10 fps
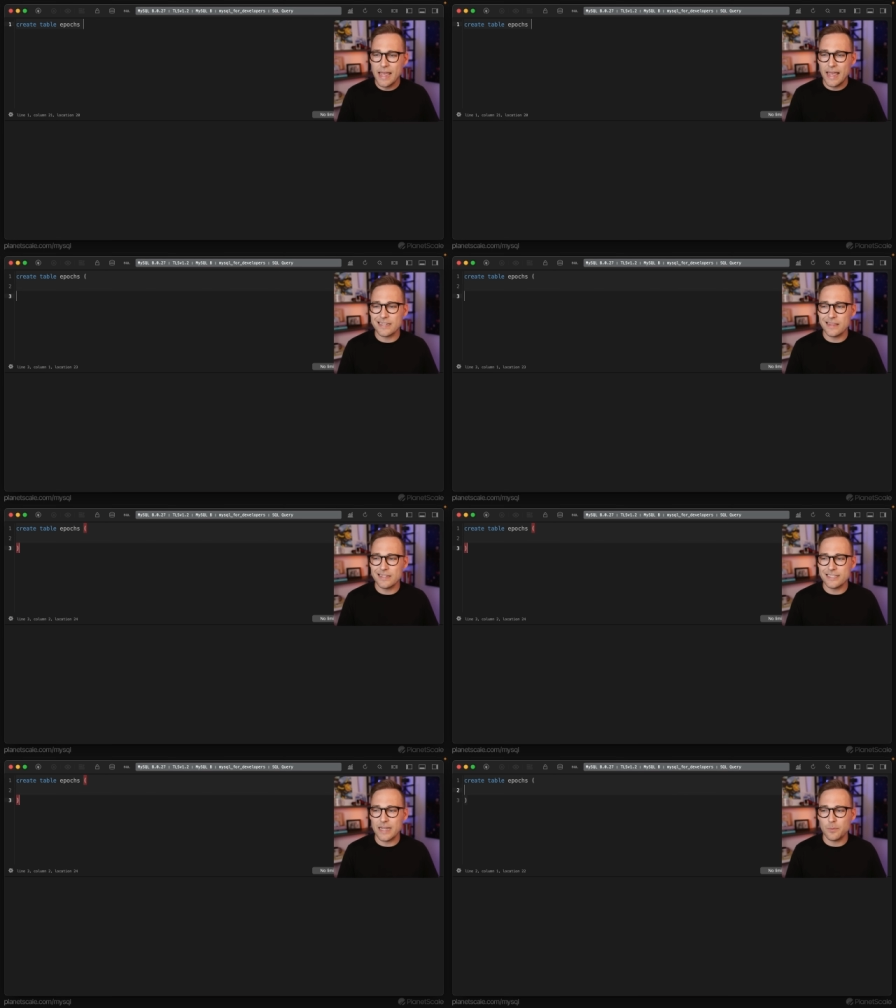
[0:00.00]
And in
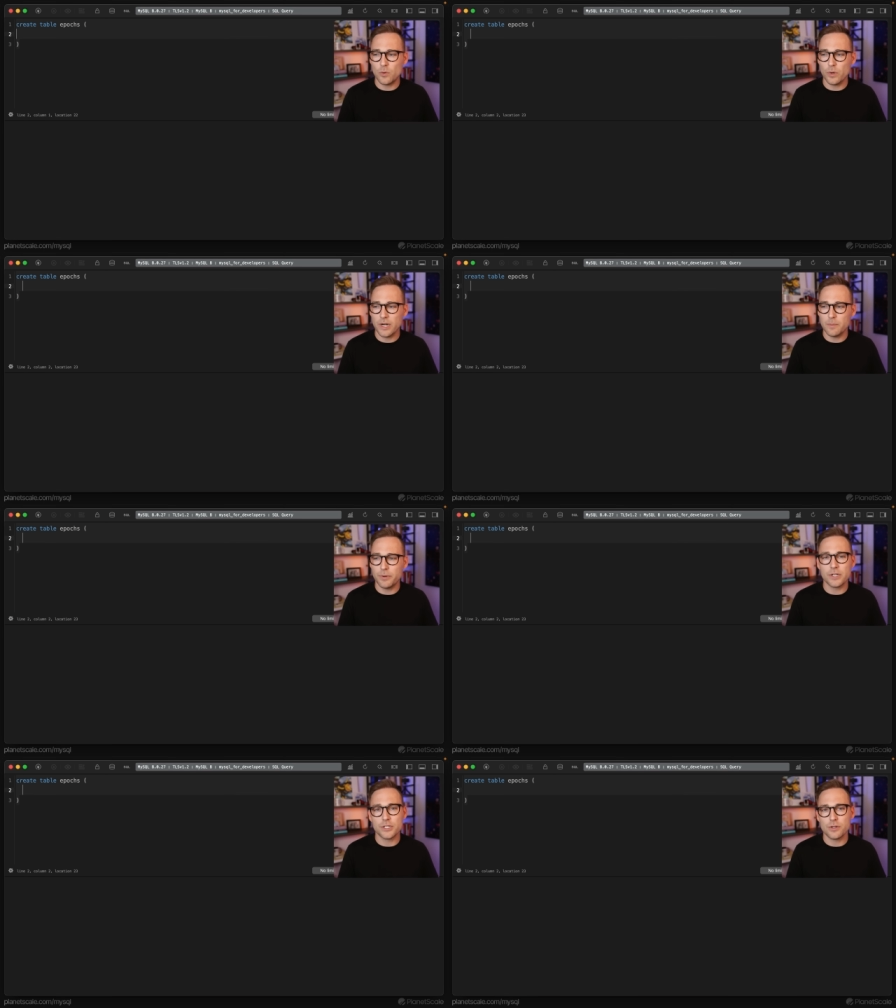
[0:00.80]
this table, we're gonna
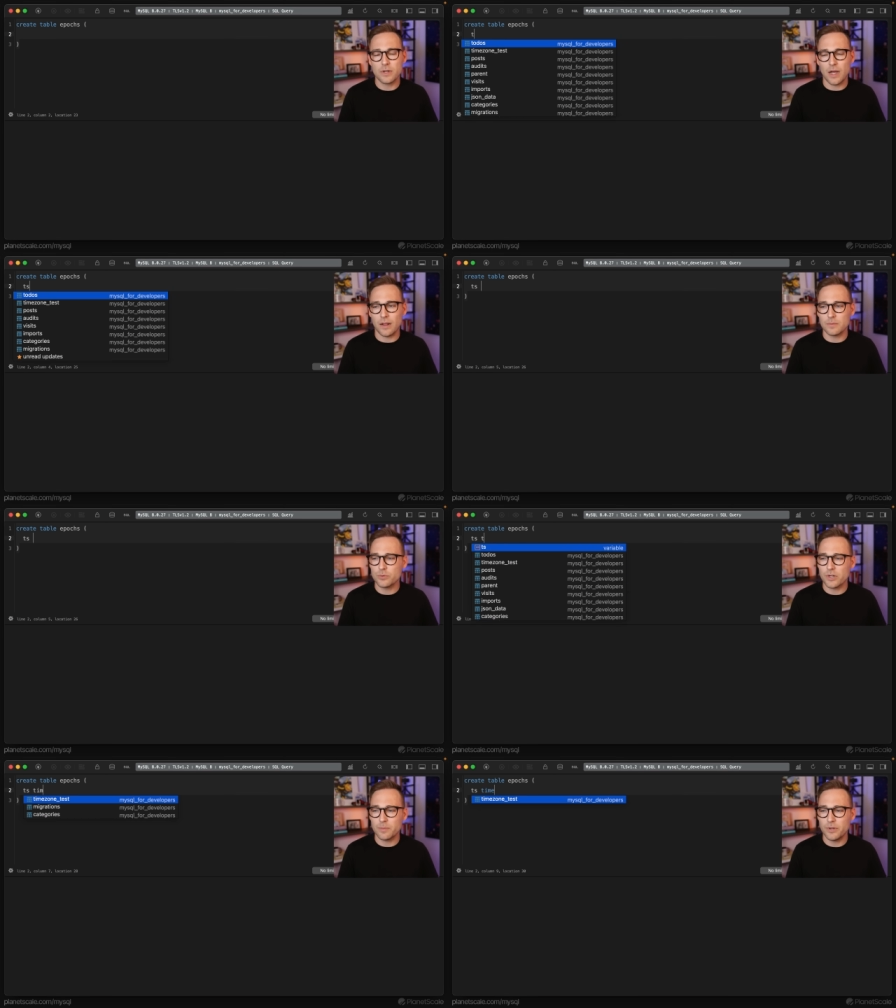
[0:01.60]
put two columns.
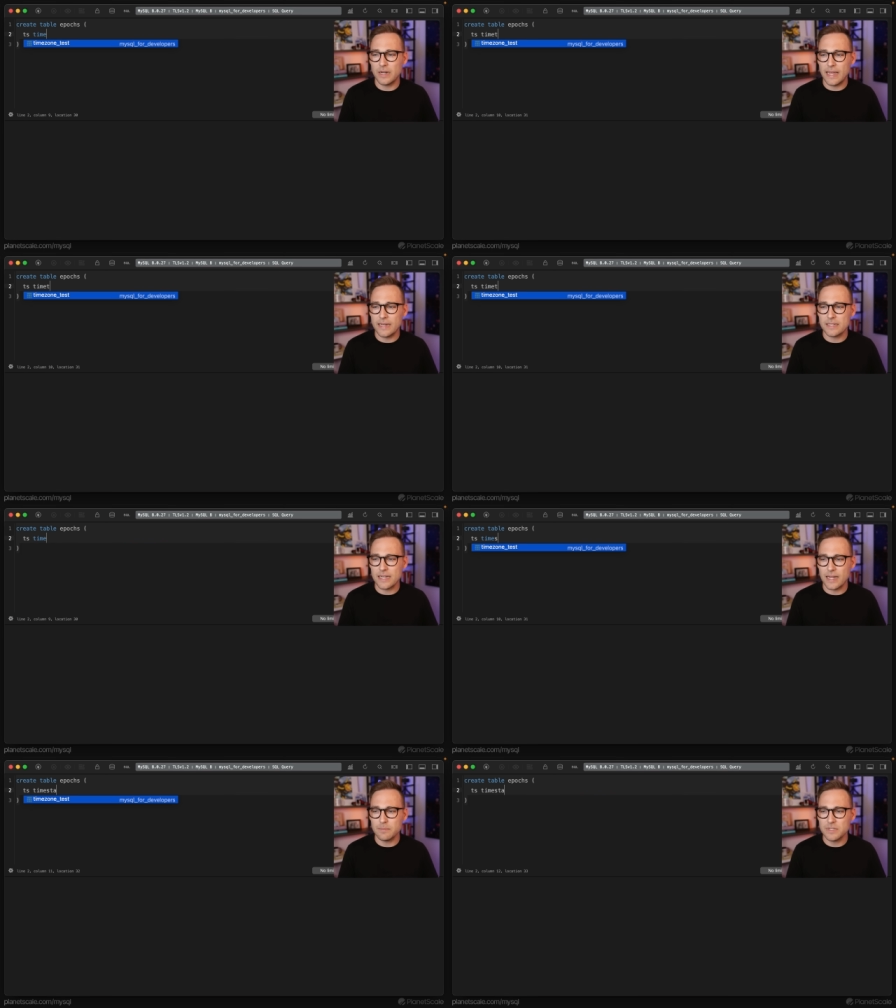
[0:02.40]
We're gonna put a
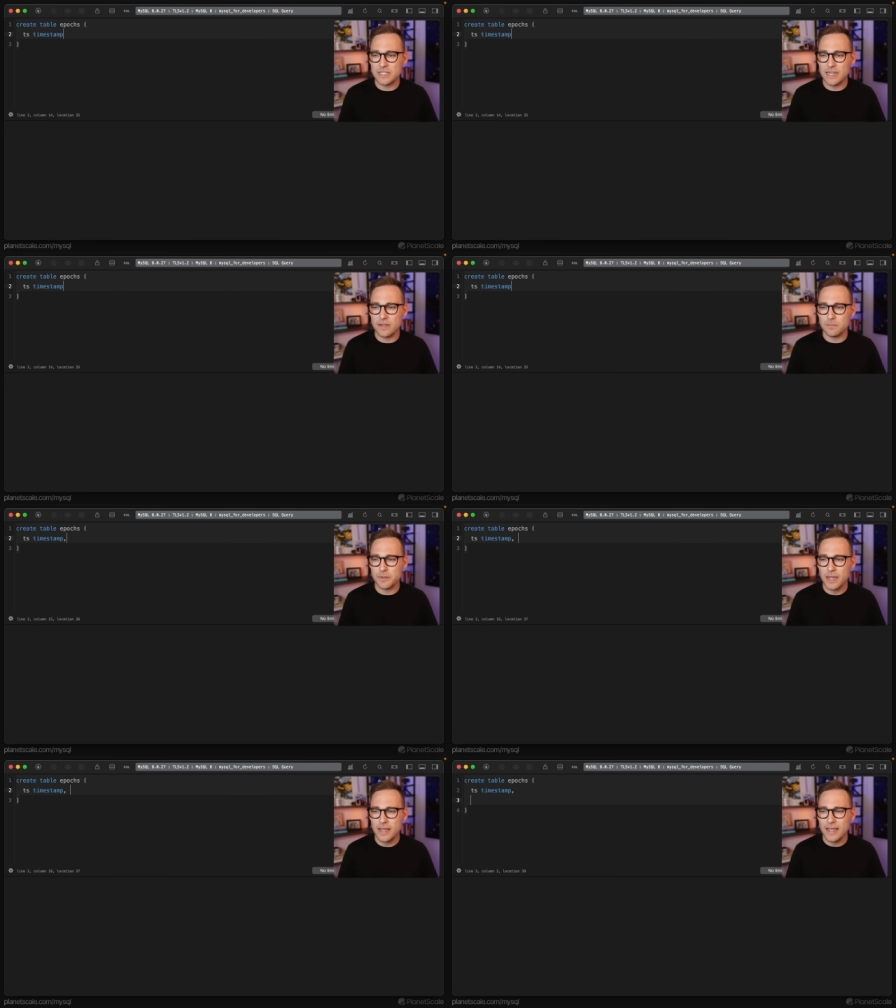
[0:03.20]
timestamp
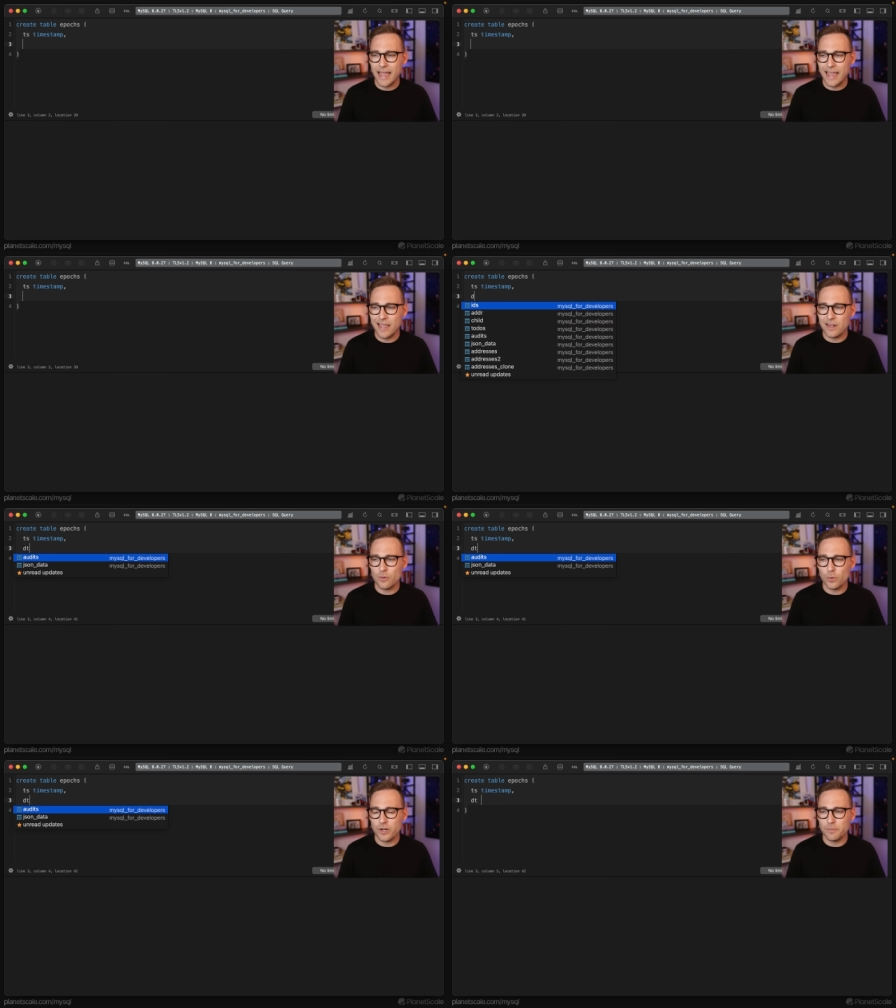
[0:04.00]
and
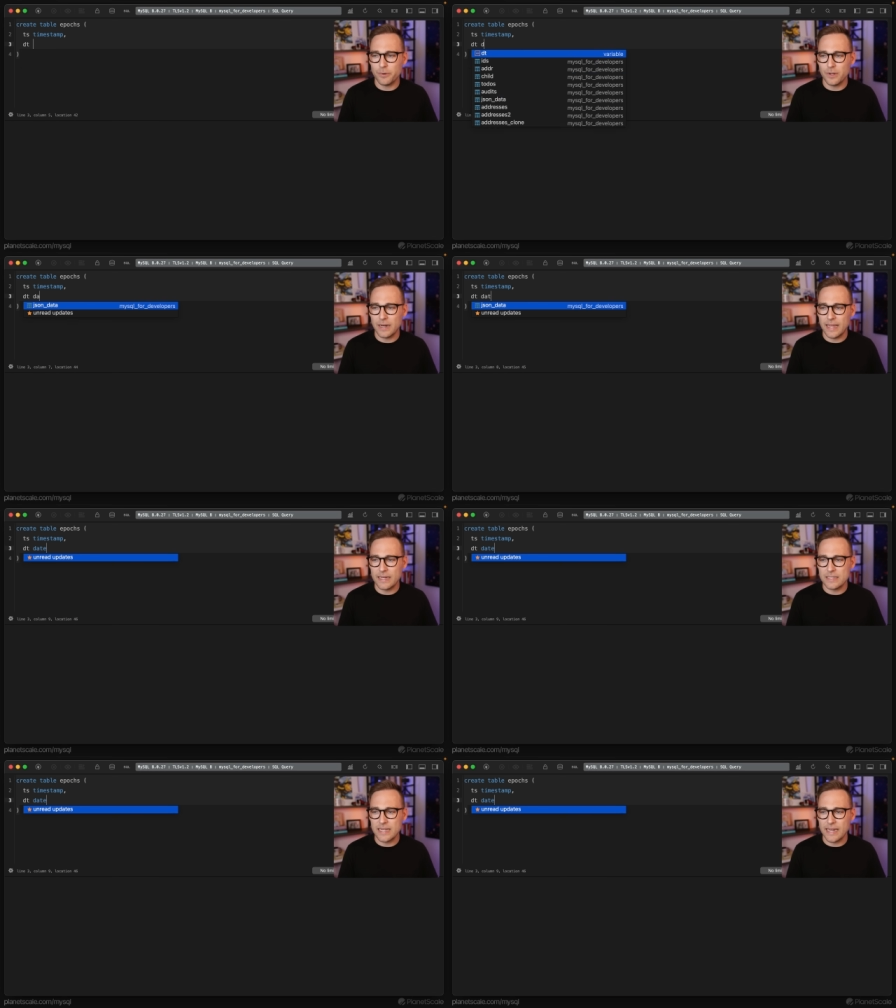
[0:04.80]
we're going to put a
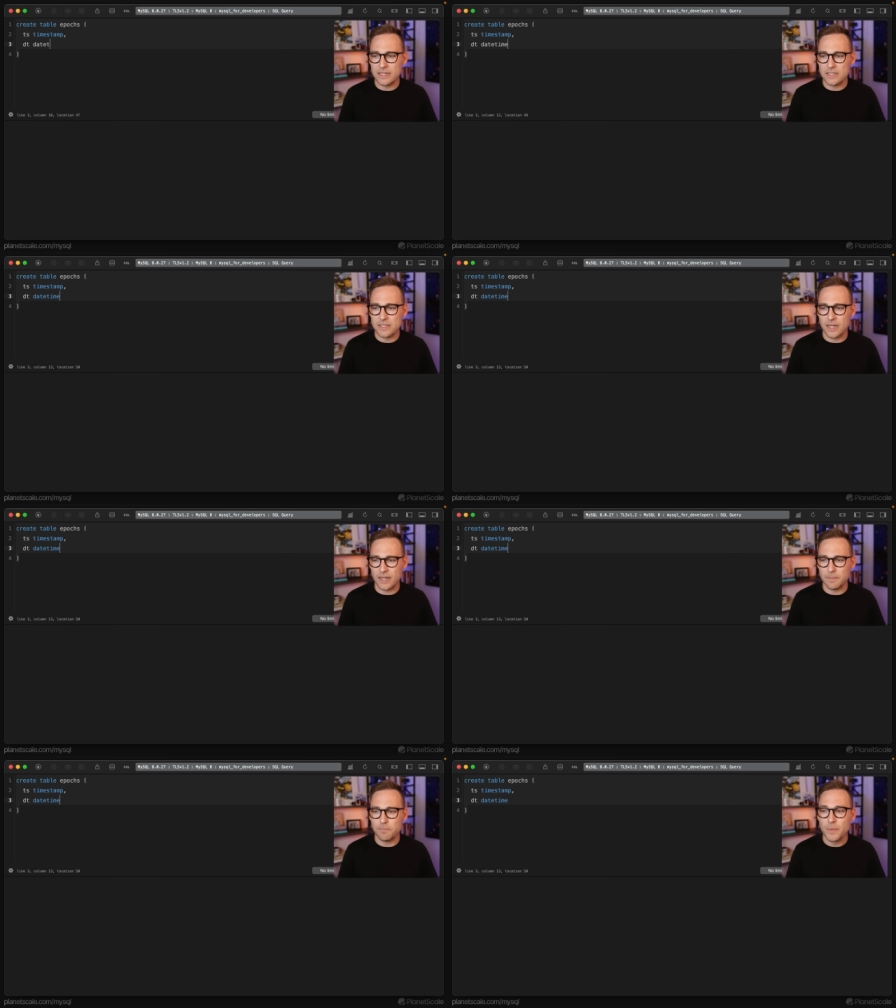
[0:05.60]
date time.